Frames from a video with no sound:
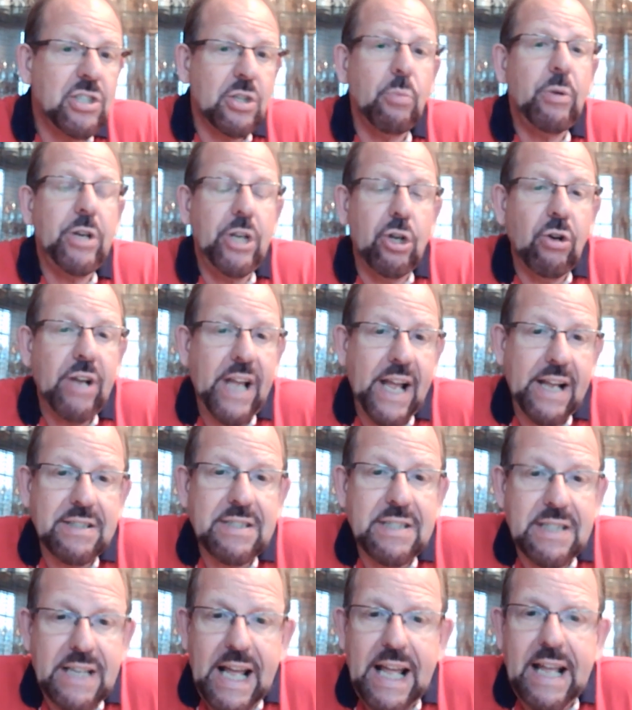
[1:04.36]
that we look at
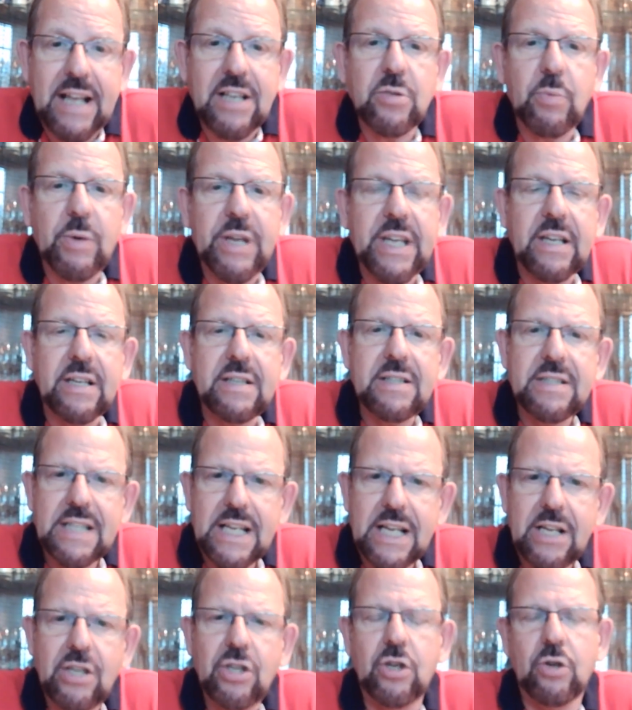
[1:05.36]
today, as we
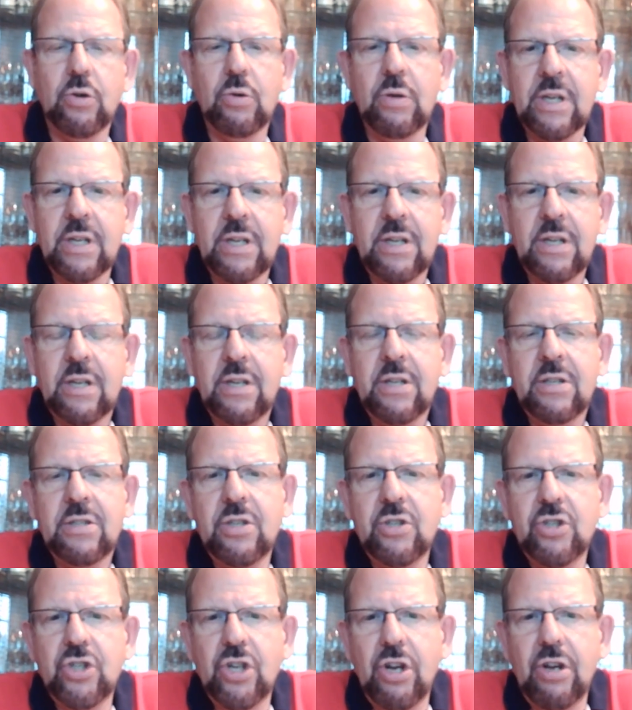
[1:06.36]
continue to
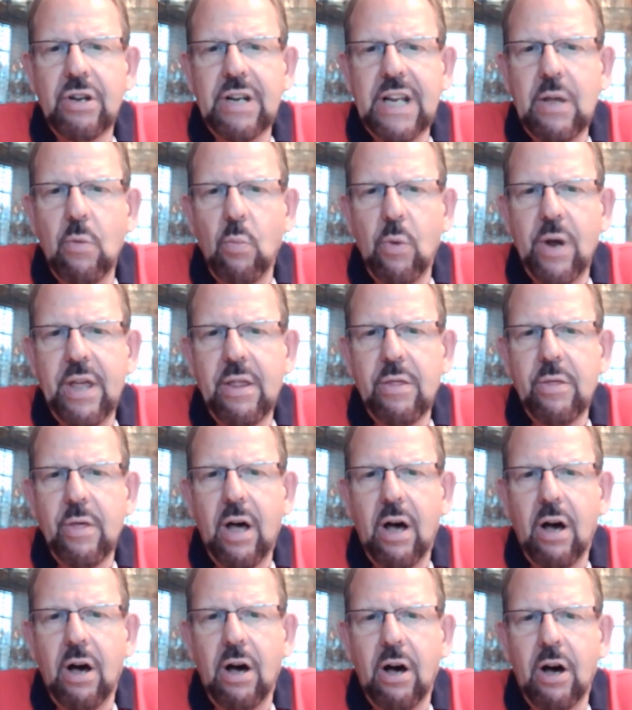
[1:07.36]
journey with
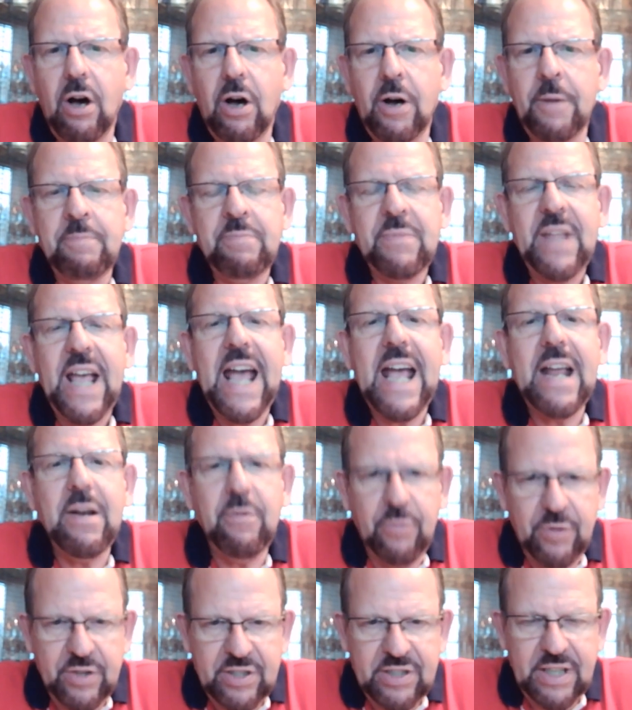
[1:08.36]
our
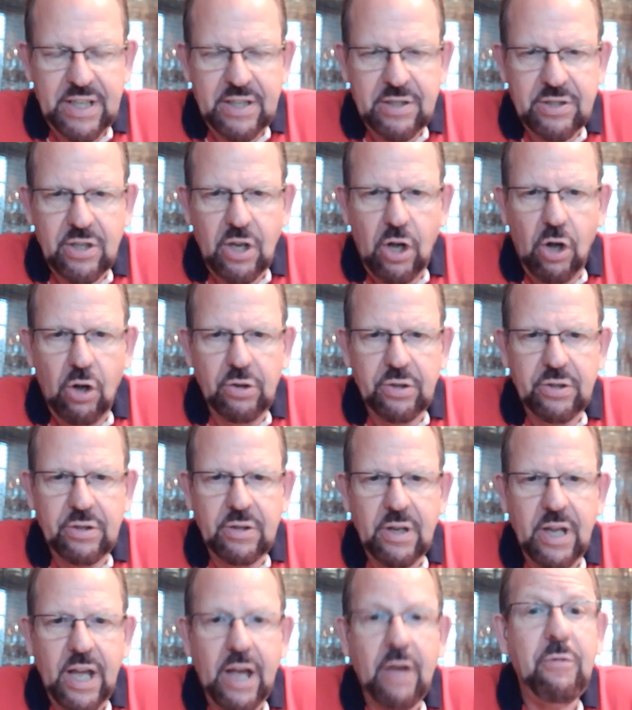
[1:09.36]
emphasis on
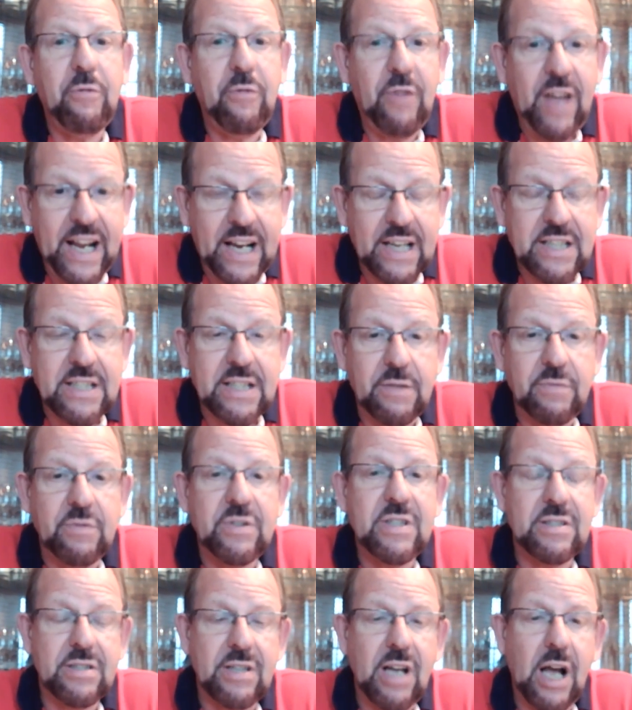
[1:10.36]
effective
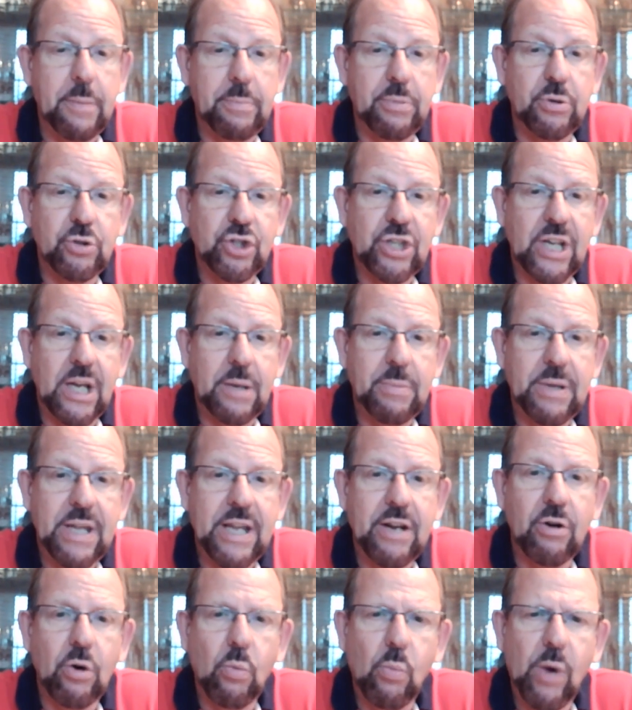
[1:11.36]
discipleship
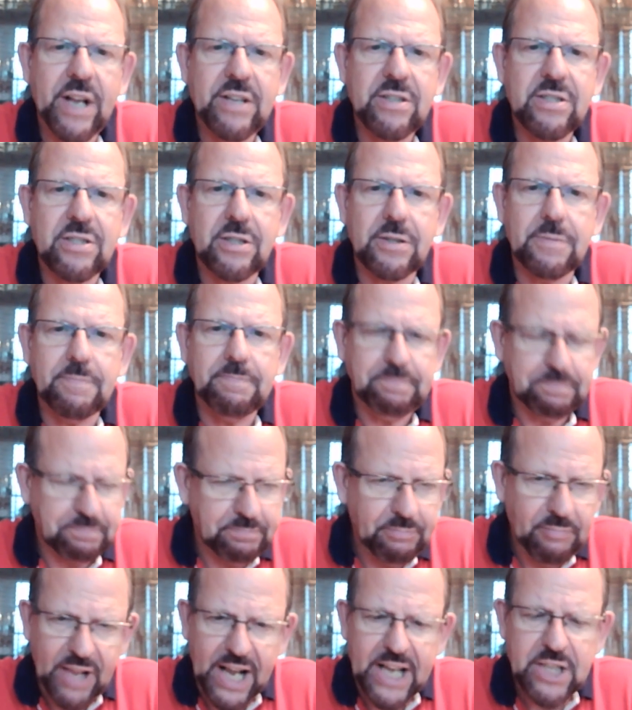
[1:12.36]
here at Whetstone,
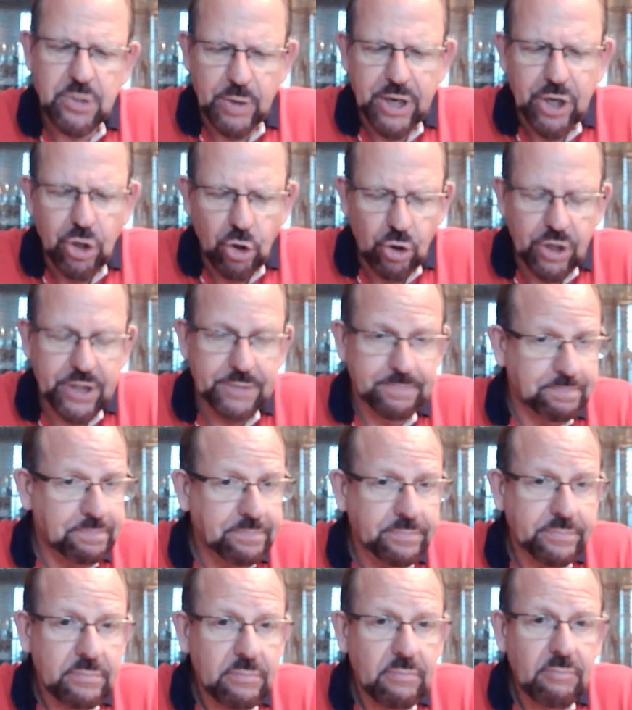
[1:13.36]
as we look
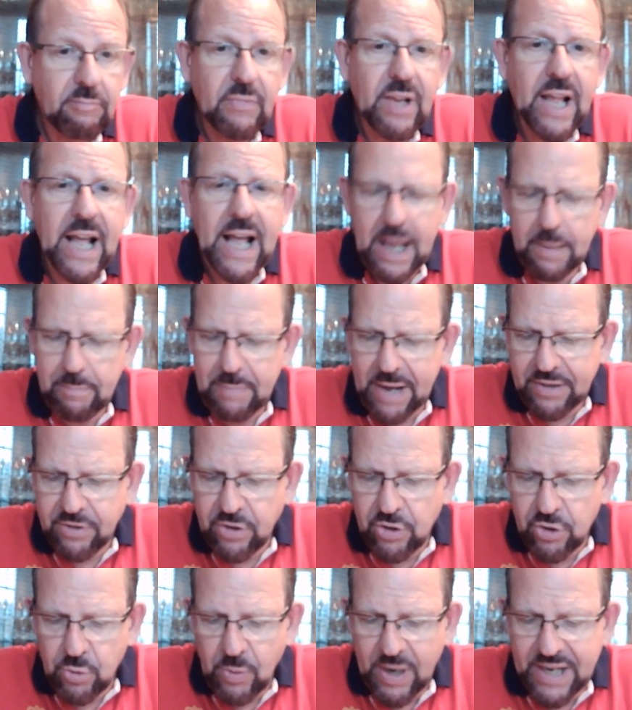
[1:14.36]
at
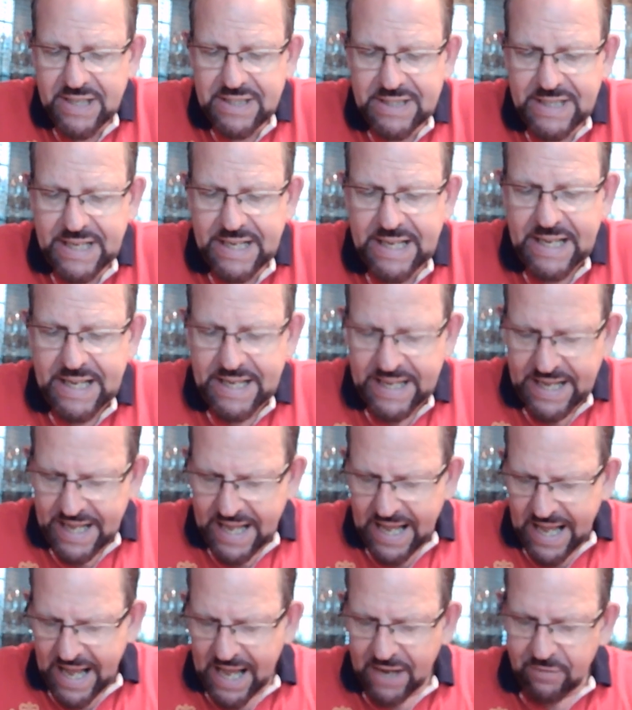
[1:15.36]
Matthew 20
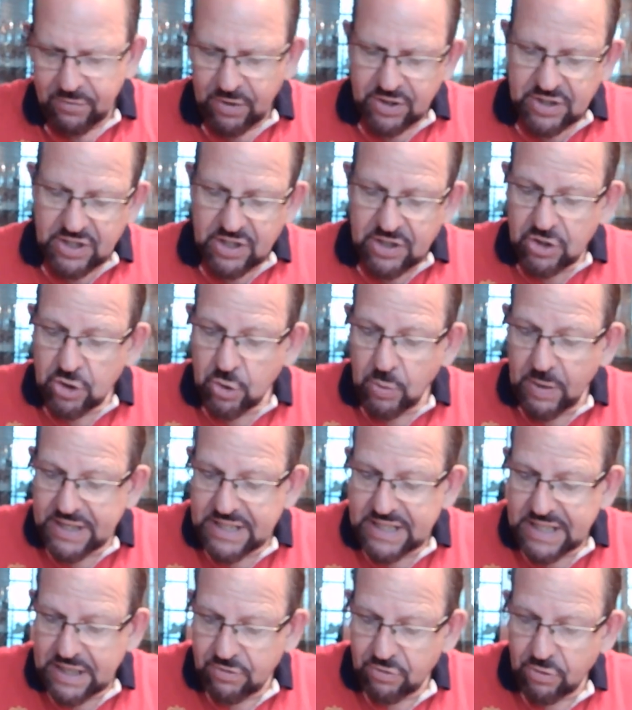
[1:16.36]
and verses
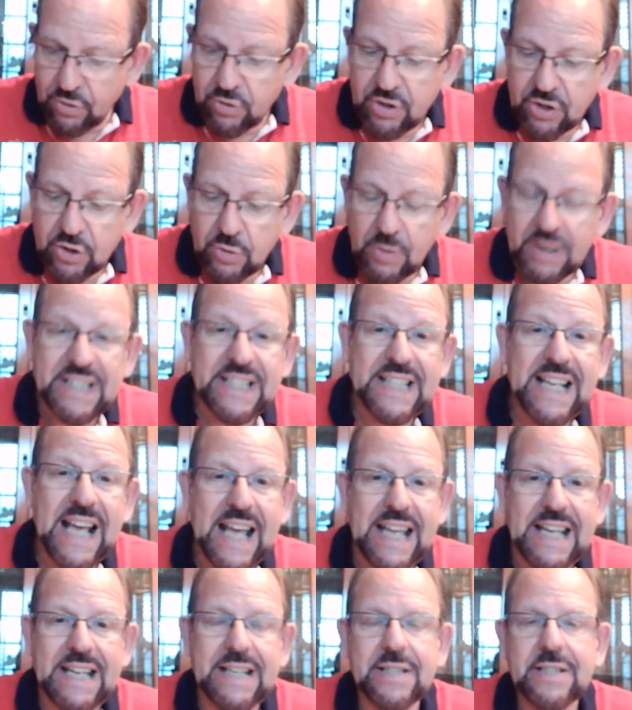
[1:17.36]
20 through to
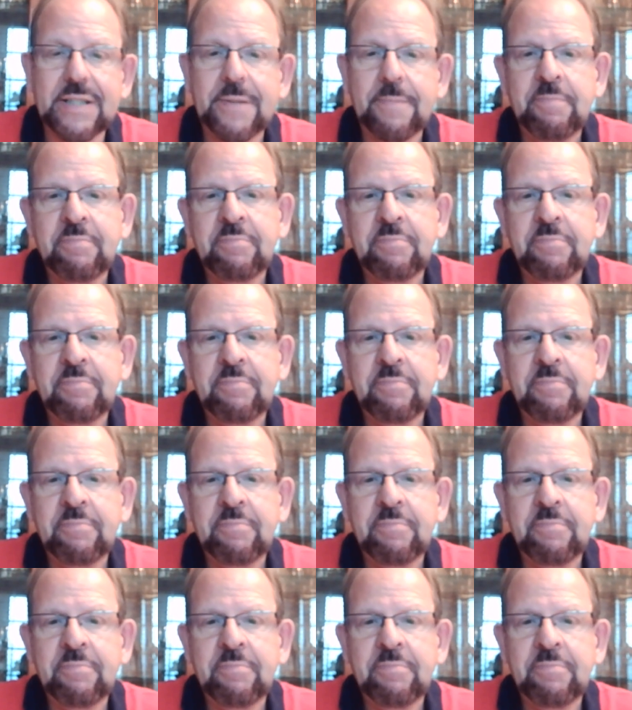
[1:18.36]
28,